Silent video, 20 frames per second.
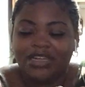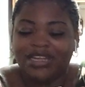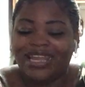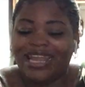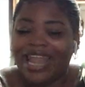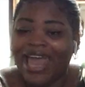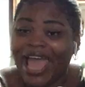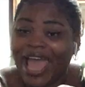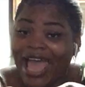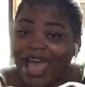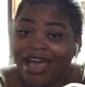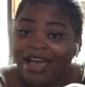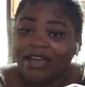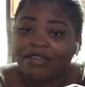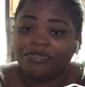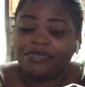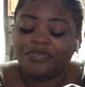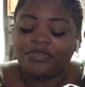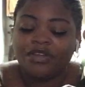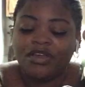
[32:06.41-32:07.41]
laugh.
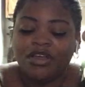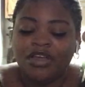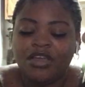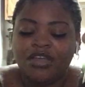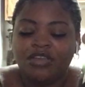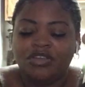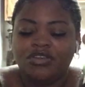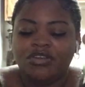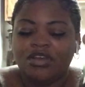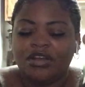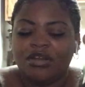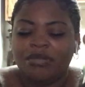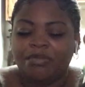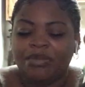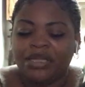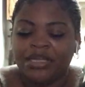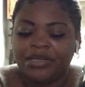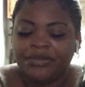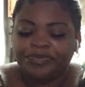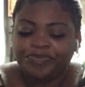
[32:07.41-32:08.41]
You know what I
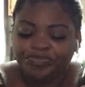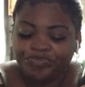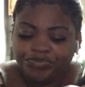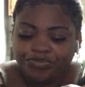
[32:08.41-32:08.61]
mean?